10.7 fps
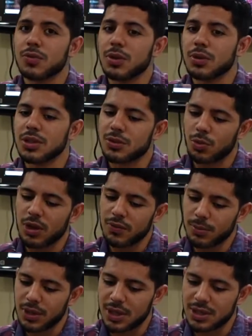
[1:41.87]
known this right from
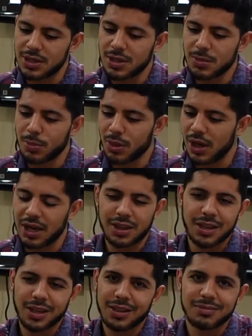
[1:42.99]
the 18, but I
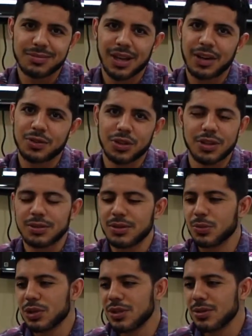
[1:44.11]
think
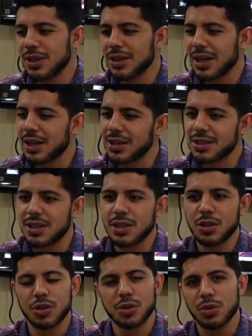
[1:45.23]
once you hit that 18
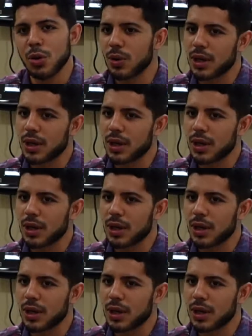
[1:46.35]
or you go to